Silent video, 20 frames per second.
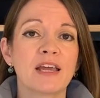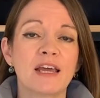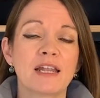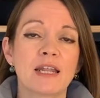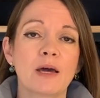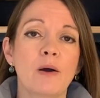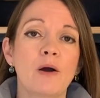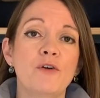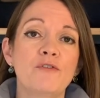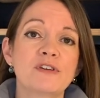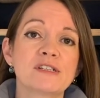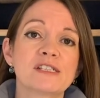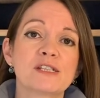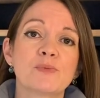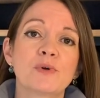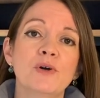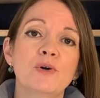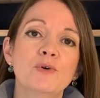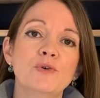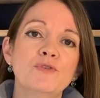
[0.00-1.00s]
Now, obviously
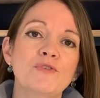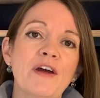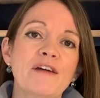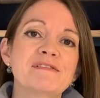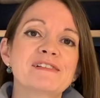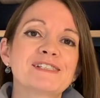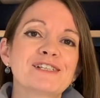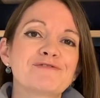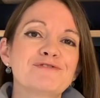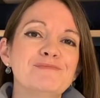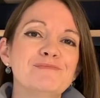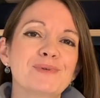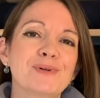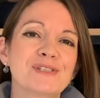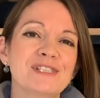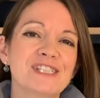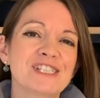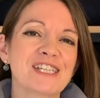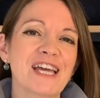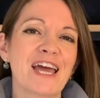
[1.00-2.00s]
we're all very different
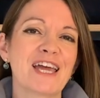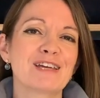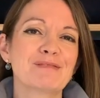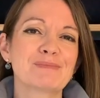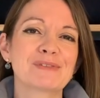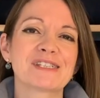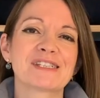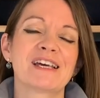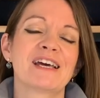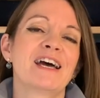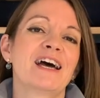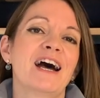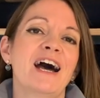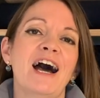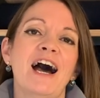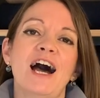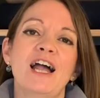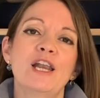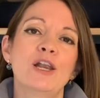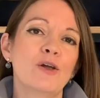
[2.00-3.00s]
body shapes.
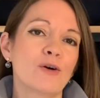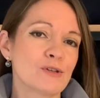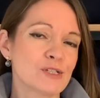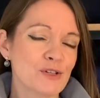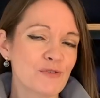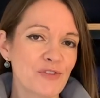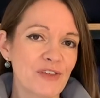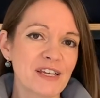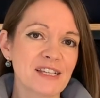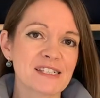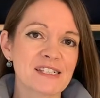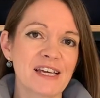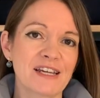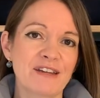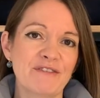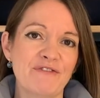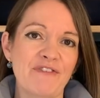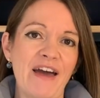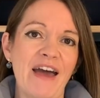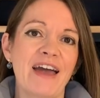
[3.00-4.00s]
Lots of things can
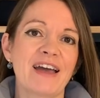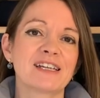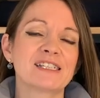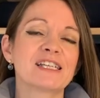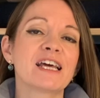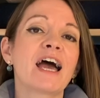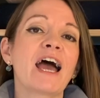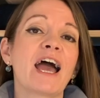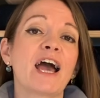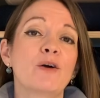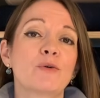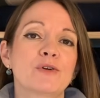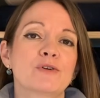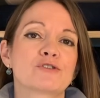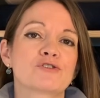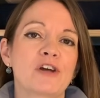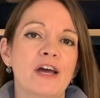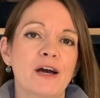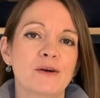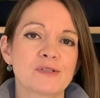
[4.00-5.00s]
affect how your
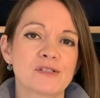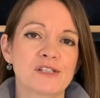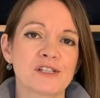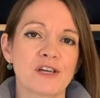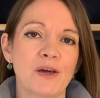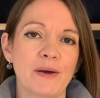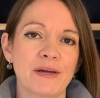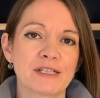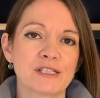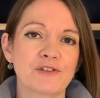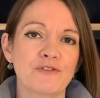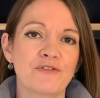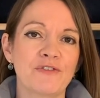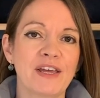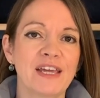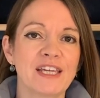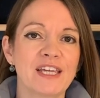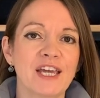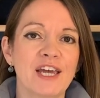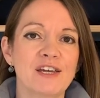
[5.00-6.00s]
trousers are going to
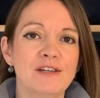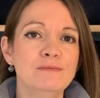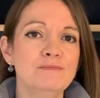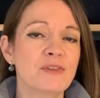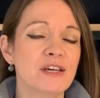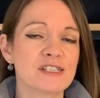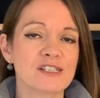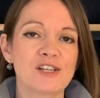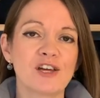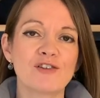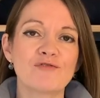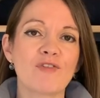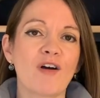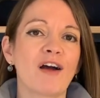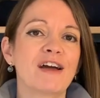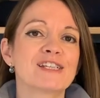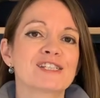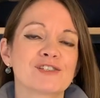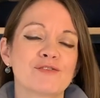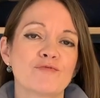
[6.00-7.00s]
fit you. There's no
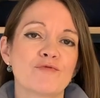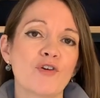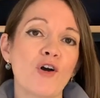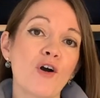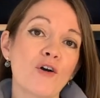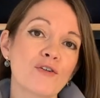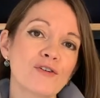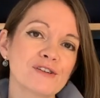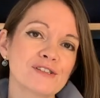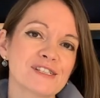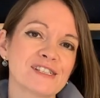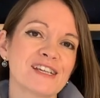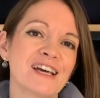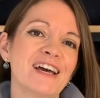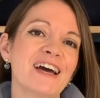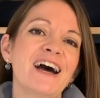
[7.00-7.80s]
rights and wrongs.